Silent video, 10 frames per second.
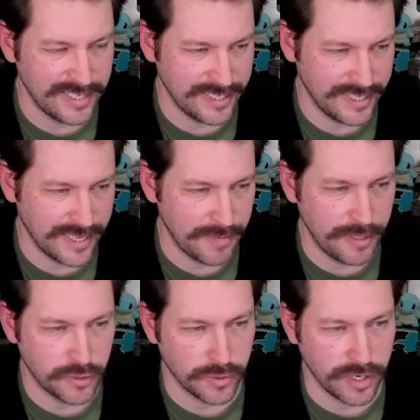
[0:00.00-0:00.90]
I think that
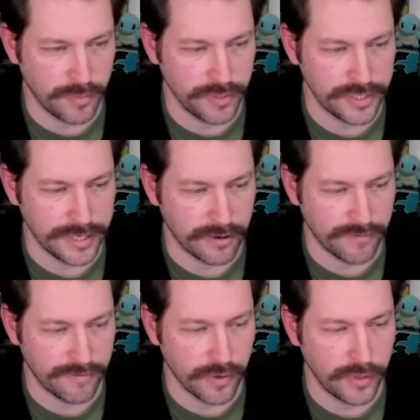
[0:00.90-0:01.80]
means we're going to put down our
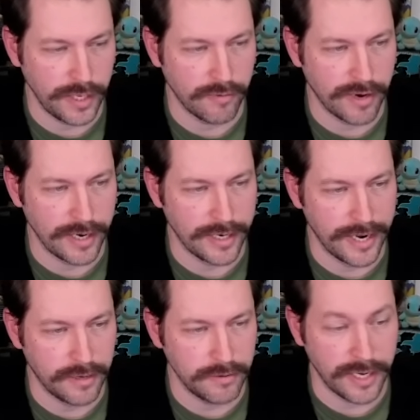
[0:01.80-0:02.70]
Froakie right now.